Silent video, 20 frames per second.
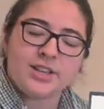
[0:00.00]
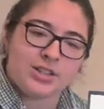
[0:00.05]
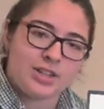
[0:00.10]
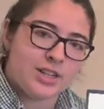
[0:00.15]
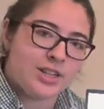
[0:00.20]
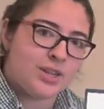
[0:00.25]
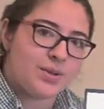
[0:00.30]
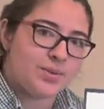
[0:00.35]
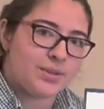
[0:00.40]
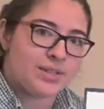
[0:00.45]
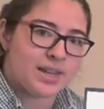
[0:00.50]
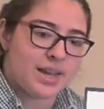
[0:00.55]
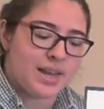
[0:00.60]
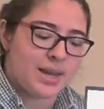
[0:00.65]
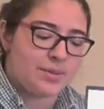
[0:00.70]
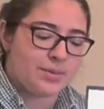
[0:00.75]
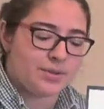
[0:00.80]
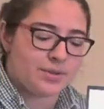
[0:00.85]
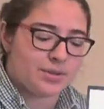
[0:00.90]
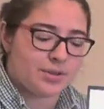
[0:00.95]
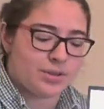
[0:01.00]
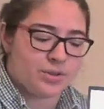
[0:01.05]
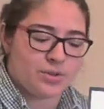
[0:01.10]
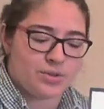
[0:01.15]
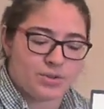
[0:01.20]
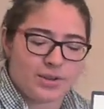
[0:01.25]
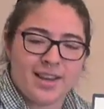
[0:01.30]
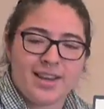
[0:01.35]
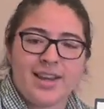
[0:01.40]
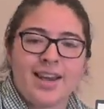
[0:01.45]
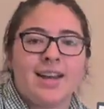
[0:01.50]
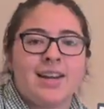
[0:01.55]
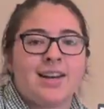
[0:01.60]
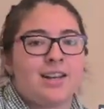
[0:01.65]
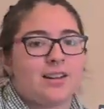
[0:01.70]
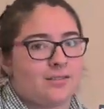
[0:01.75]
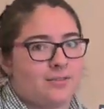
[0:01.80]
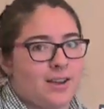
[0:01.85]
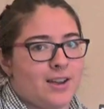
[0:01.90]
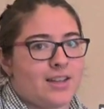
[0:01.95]
Jeek was able to create an
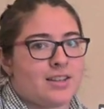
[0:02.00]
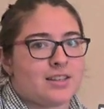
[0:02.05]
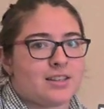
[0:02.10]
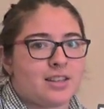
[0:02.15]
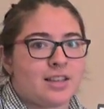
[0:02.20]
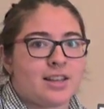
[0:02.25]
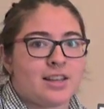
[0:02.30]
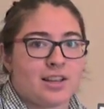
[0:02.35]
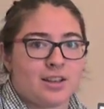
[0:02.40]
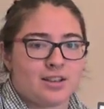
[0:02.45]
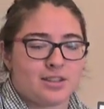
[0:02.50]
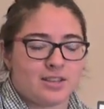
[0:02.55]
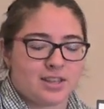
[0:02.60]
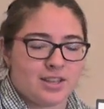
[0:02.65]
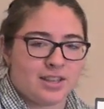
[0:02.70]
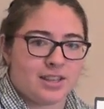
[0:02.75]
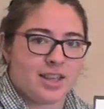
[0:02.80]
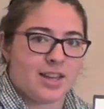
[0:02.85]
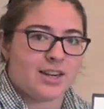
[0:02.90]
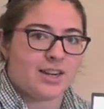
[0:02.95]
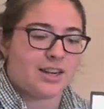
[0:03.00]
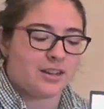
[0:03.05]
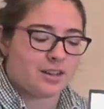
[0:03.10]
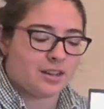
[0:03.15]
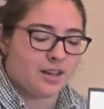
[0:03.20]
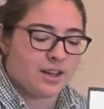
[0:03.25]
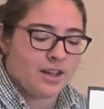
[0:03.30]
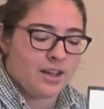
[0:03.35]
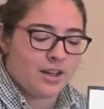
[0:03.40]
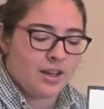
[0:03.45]
advanced synthetic